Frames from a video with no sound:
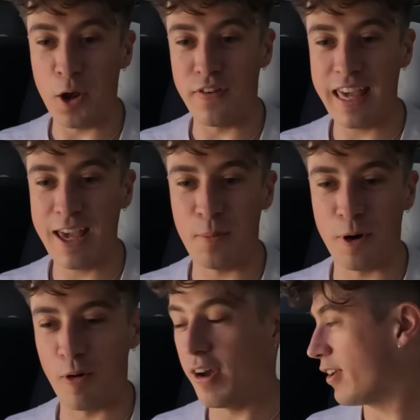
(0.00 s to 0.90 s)
over here on
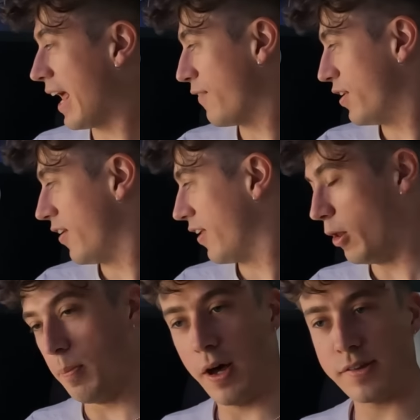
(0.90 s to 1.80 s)
my right, I have another
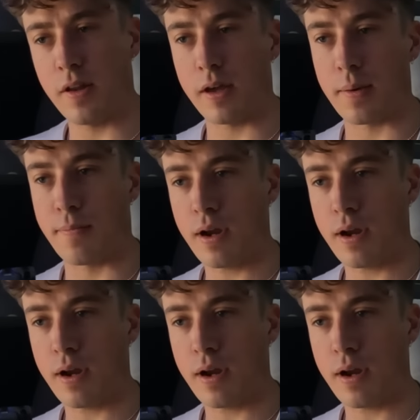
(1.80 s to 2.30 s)
little button I can